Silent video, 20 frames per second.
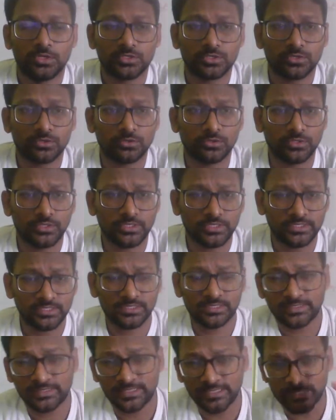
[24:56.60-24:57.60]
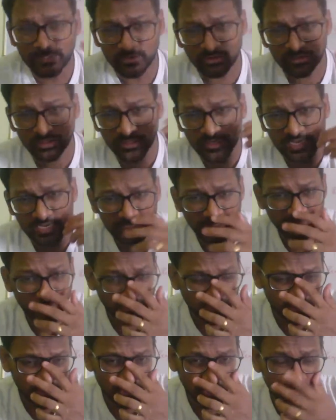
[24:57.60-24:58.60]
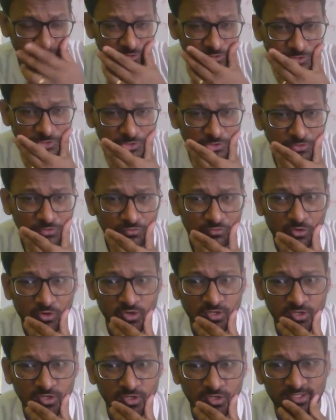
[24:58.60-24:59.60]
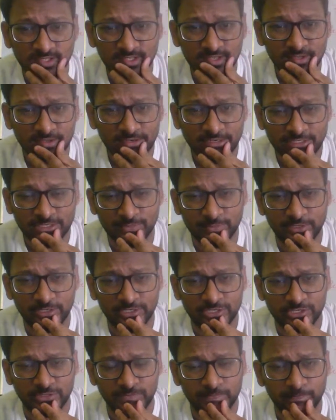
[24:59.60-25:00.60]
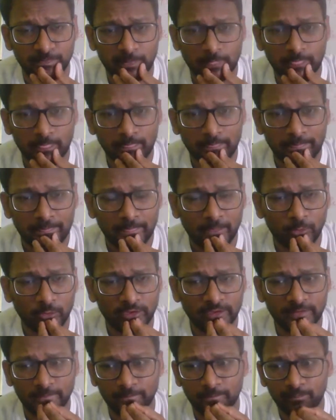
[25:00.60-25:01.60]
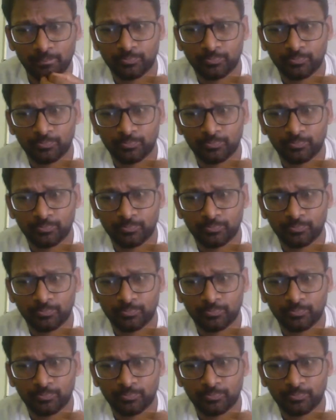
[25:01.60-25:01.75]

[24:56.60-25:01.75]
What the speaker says: So these are the aspects that you need to focus in the respiration. Okay.